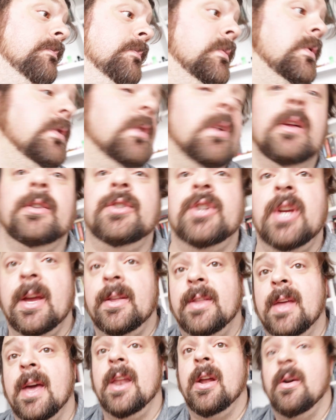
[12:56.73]
So I'll
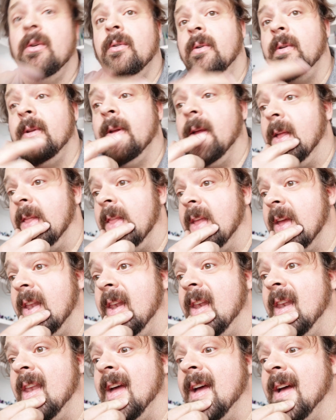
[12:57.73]
check that out, and
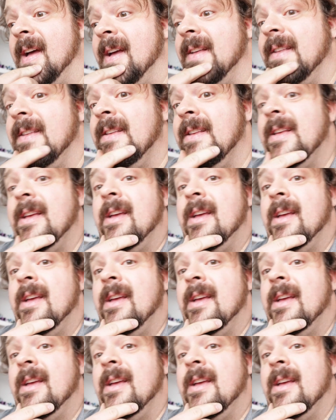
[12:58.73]
then uh,